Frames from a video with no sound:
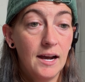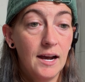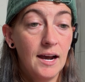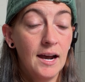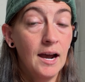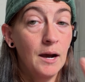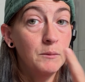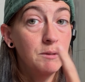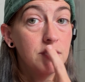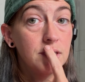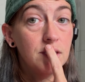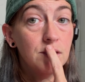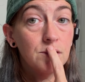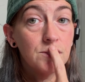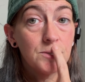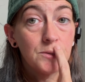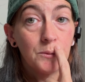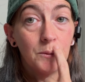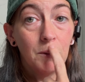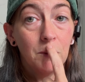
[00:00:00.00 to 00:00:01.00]
I was still
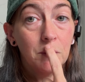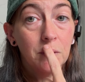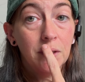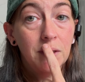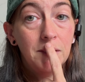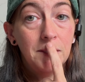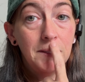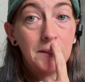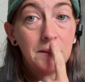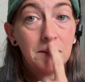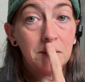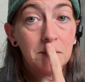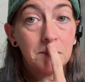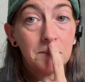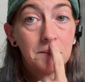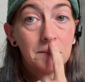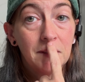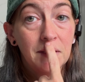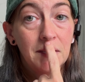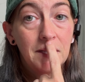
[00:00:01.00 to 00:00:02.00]
swollen
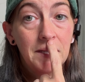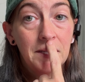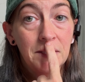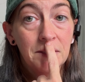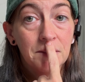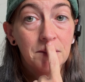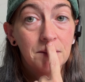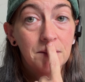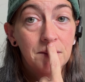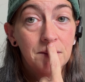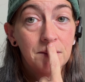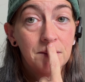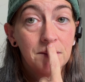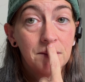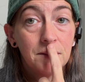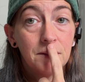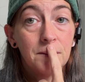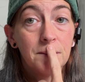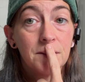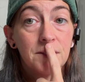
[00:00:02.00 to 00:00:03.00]
right here
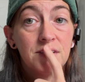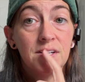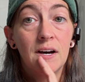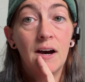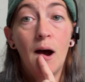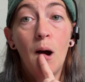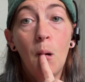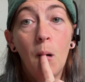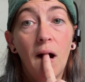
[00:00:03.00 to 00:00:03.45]
on the top